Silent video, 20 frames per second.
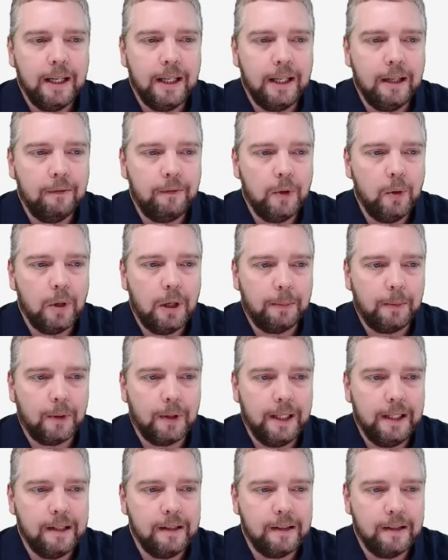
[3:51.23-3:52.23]
if you
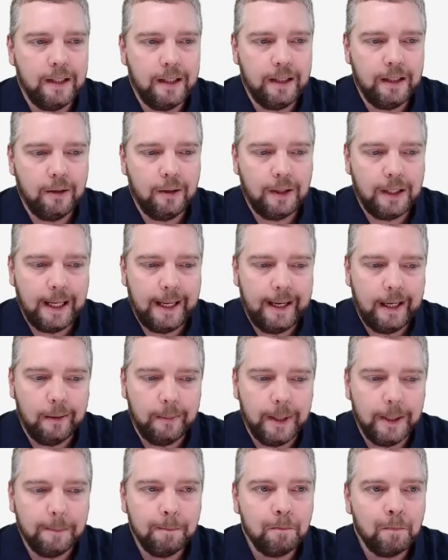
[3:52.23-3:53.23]
upgrade to Sendiio
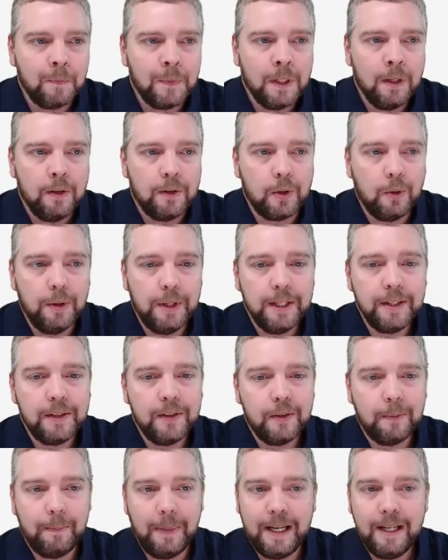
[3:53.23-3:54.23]
Academy. So
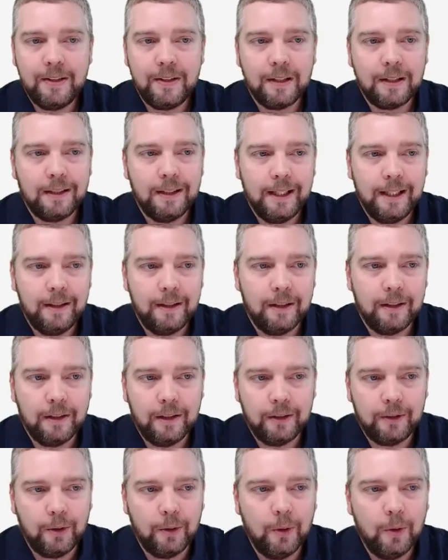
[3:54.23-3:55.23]
this is basically
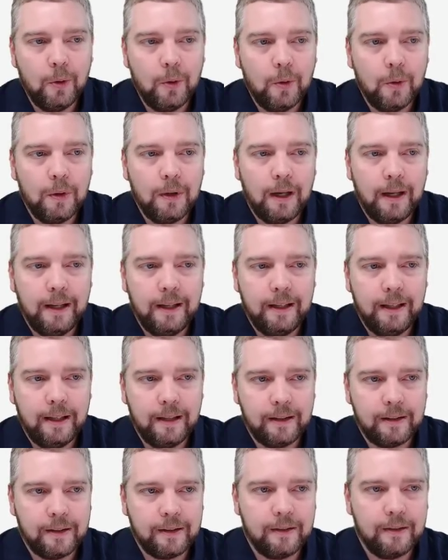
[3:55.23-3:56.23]
the tool.
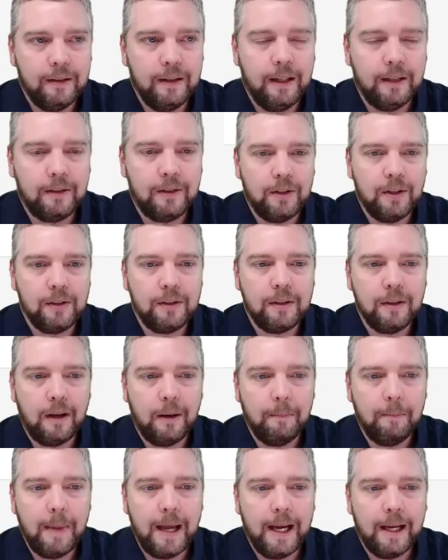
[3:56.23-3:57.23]
It's just
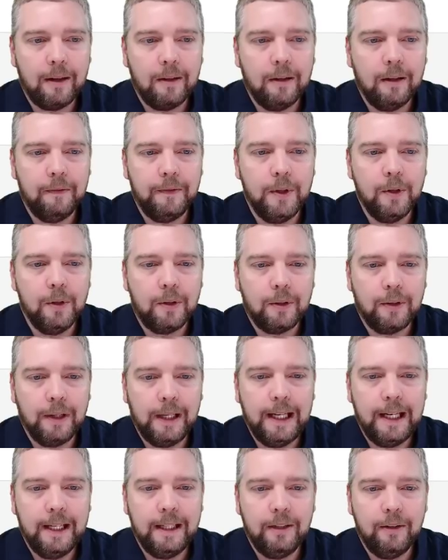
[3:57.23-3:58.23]
a matter of you
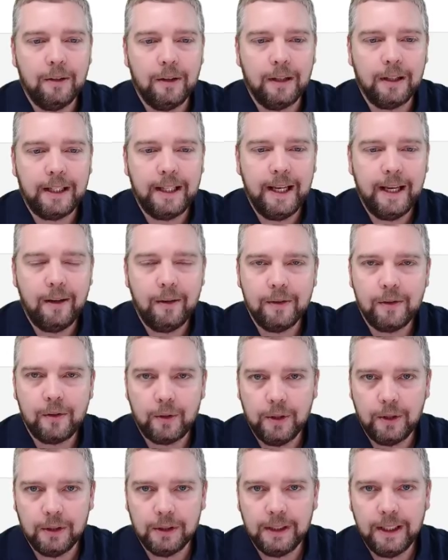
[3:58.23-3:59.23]
creating your accounts
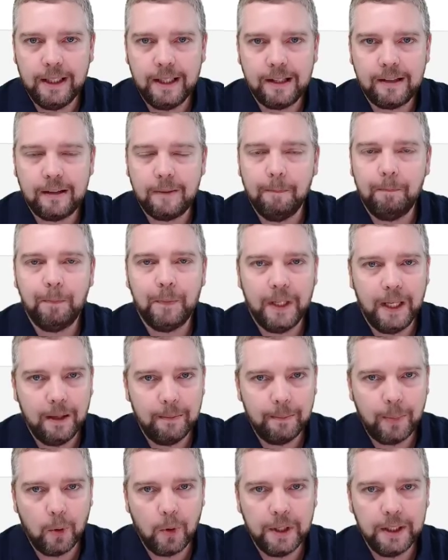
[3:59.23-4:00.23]
or your list,
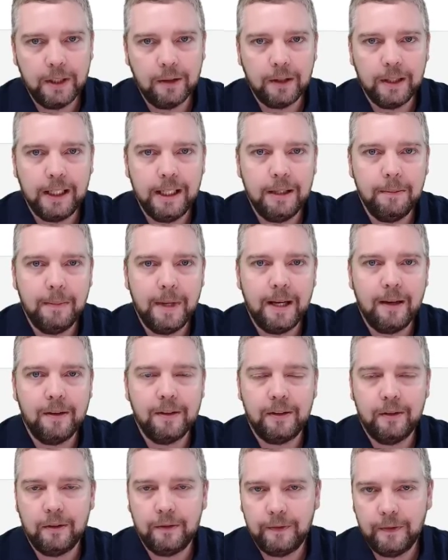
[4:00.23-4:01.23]
importing your
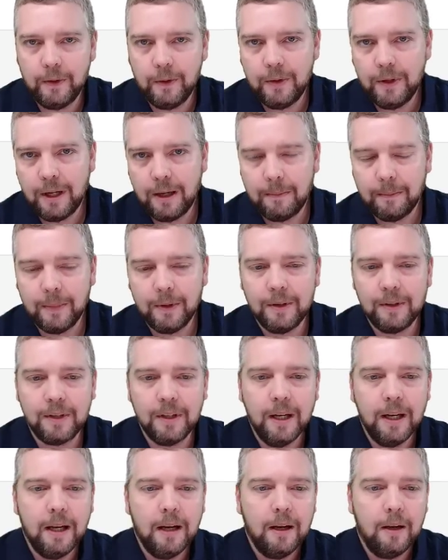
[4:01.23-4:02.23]
emails and your phone
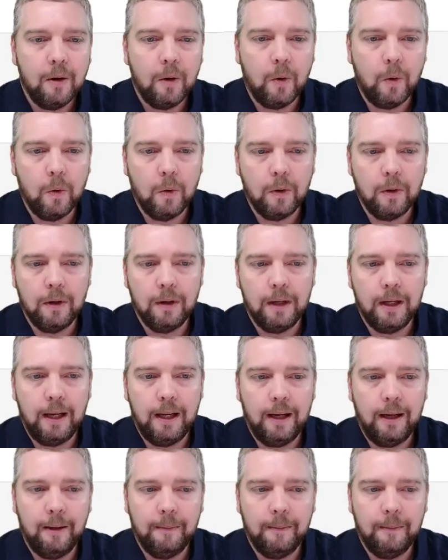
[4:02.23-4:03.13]
numbers, or